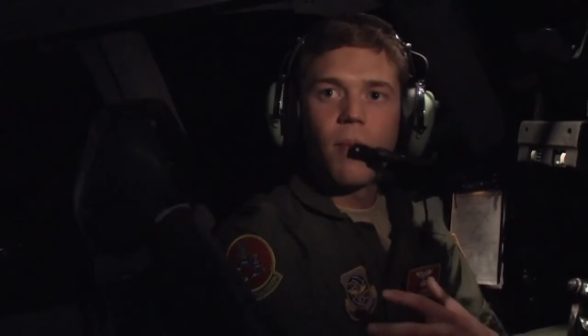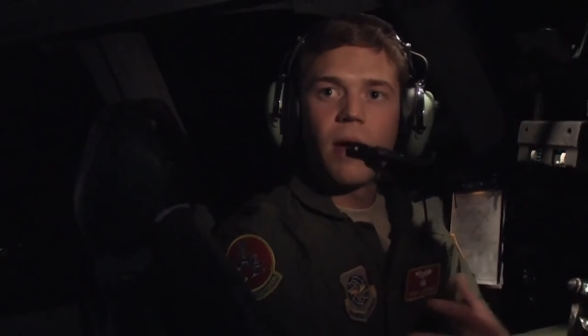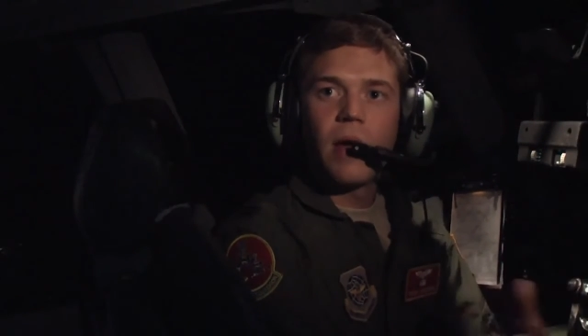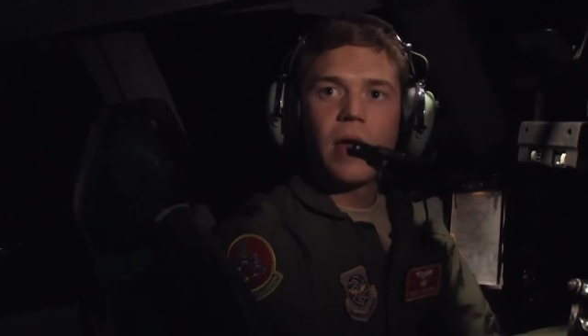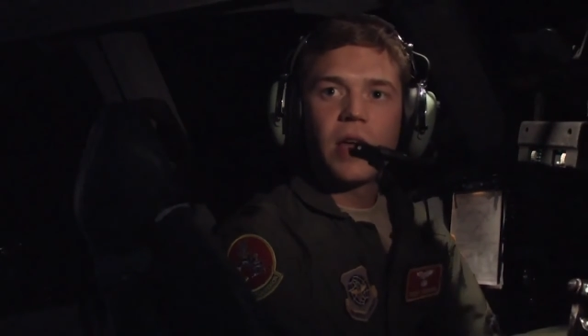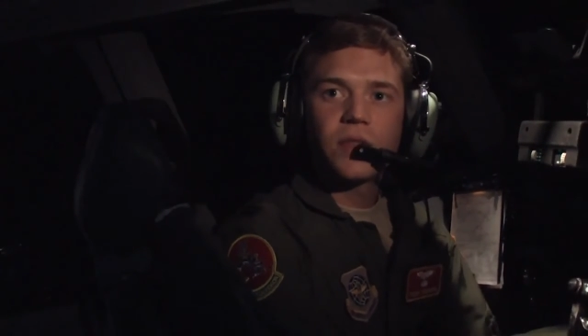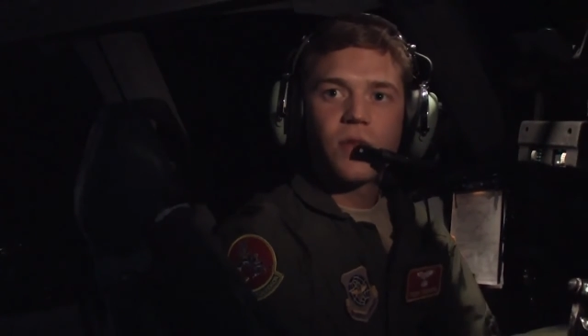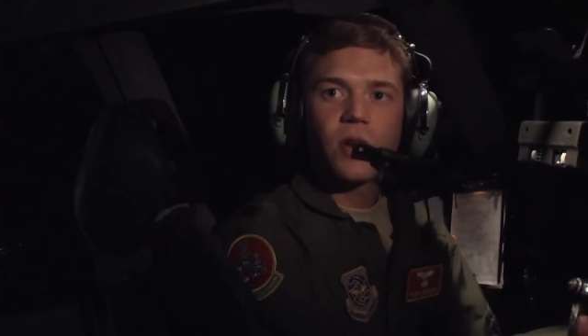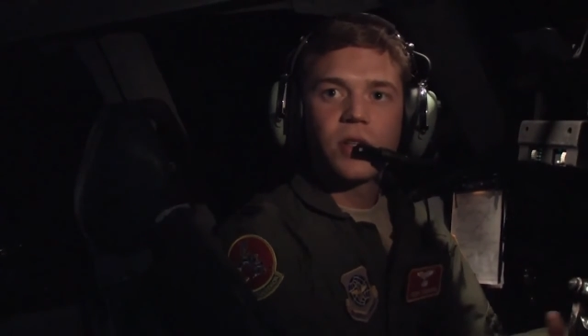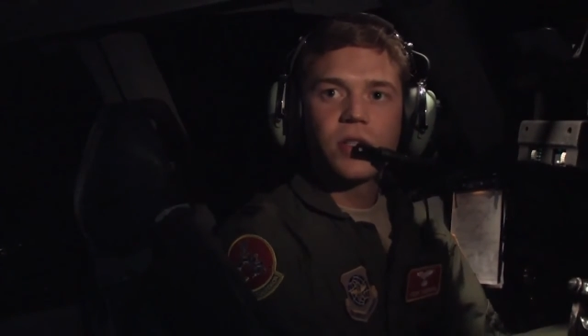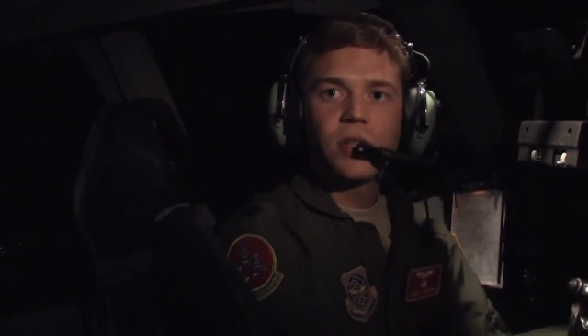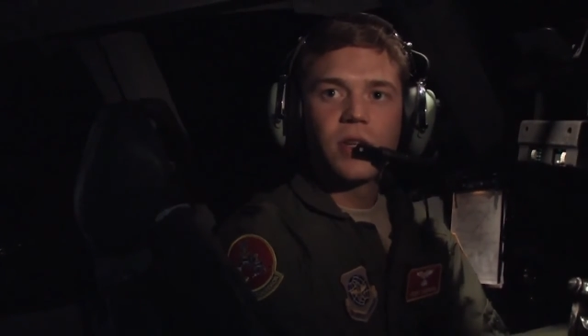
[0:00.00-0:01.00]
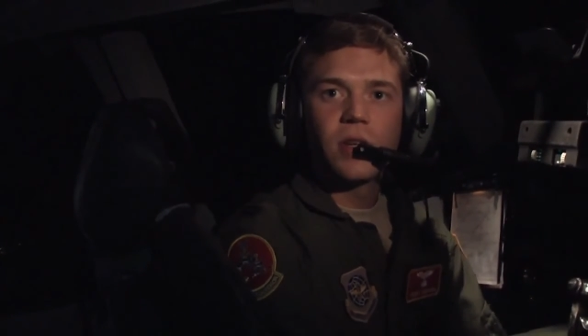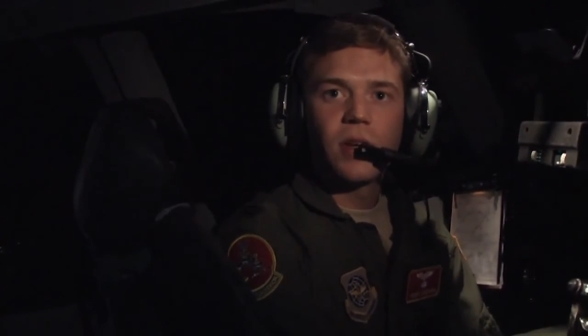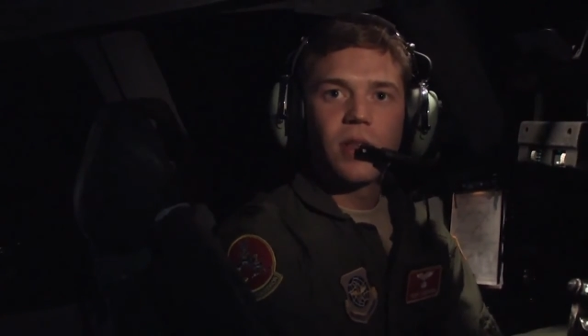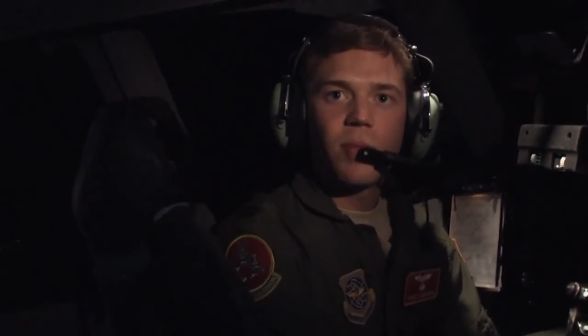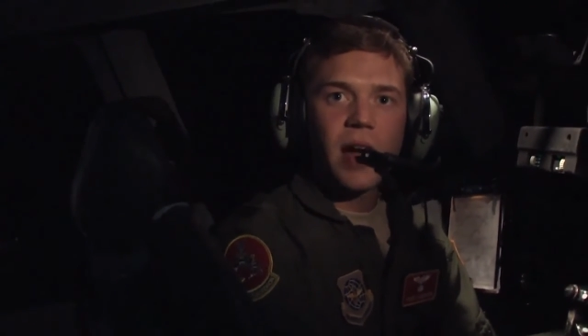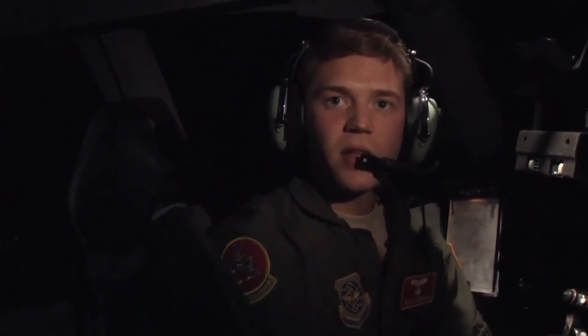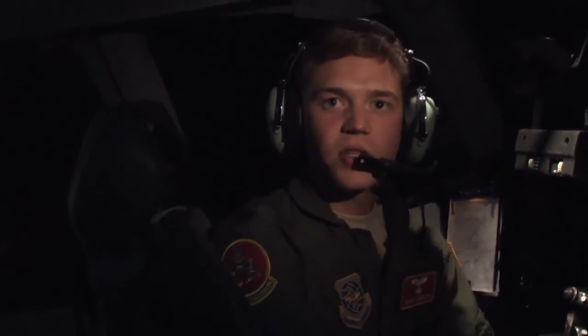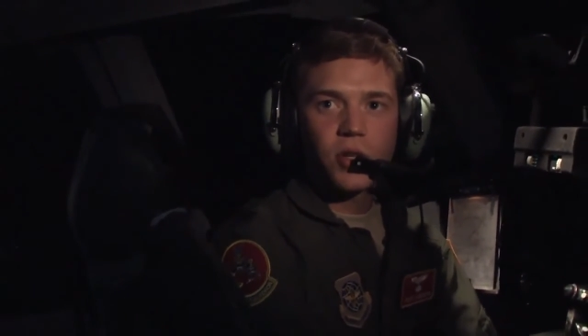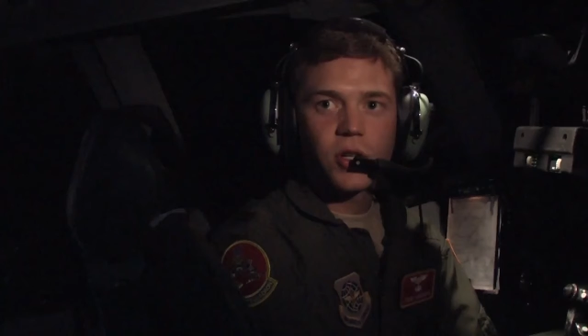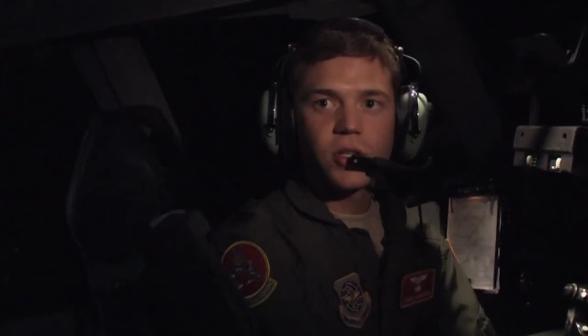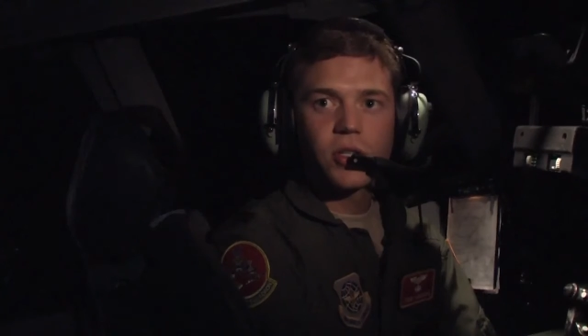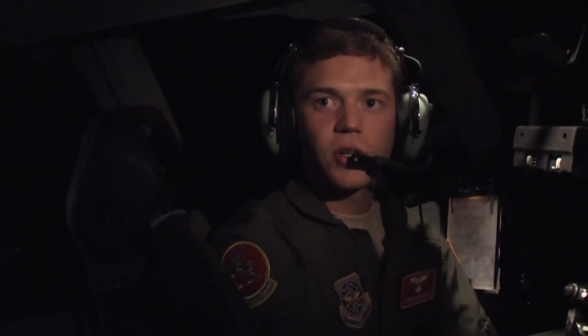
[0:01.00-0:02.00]
As far as the uh, the pilots
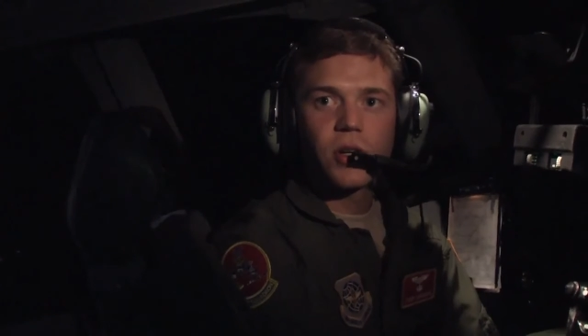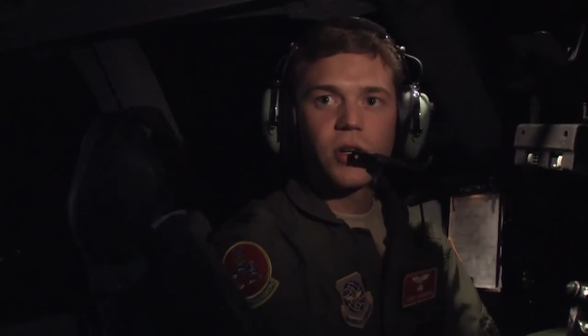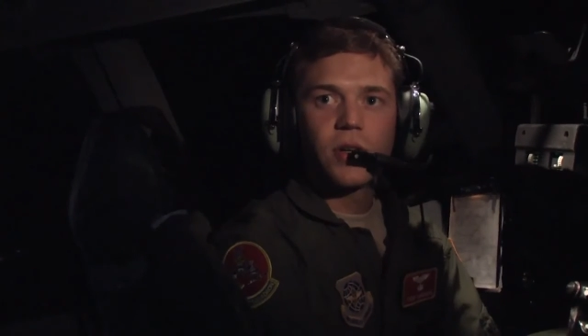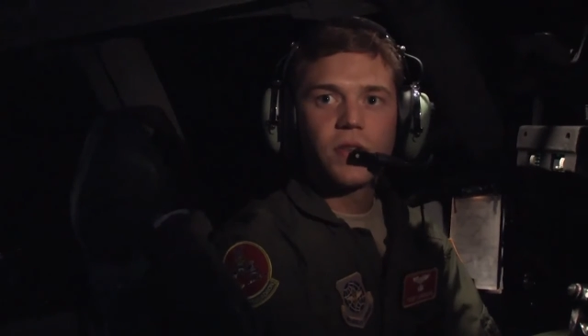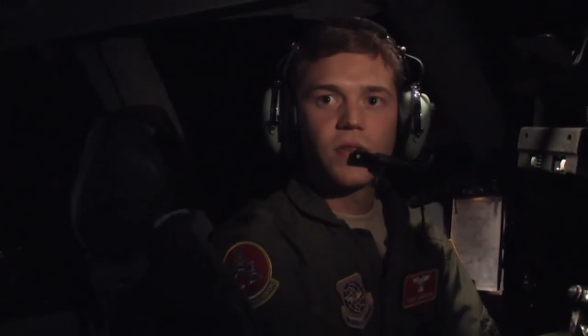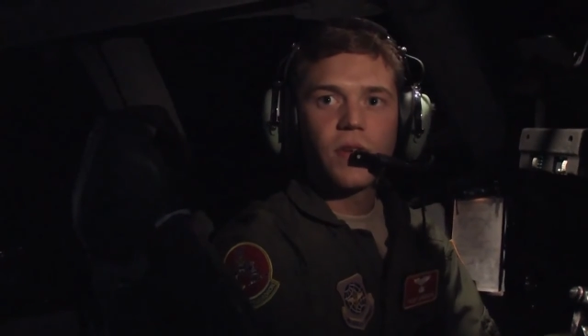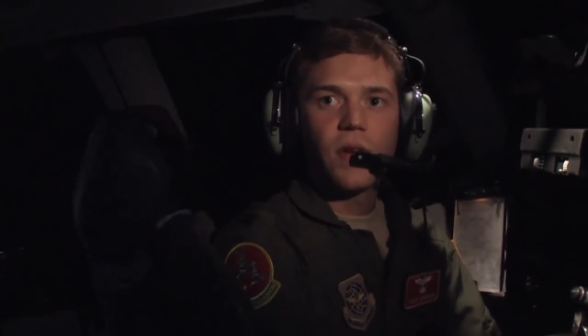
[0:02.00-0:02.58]
are concerned,